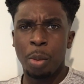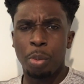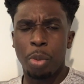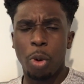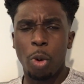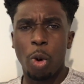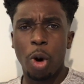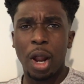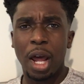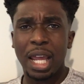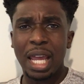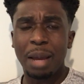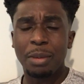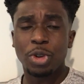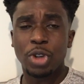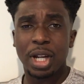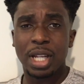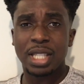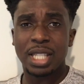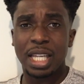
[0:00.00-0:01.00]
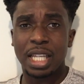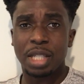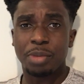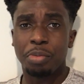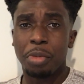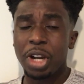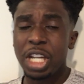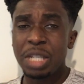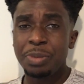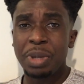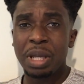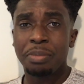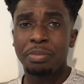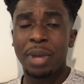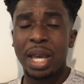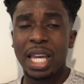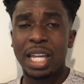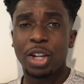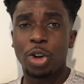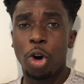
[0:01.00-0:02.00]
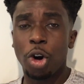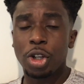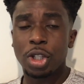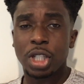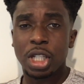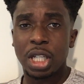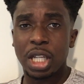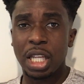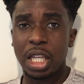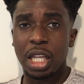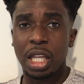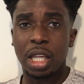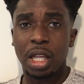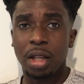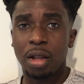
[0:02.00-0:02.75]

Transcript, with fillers: But what I am trying to say is money's being made constantly.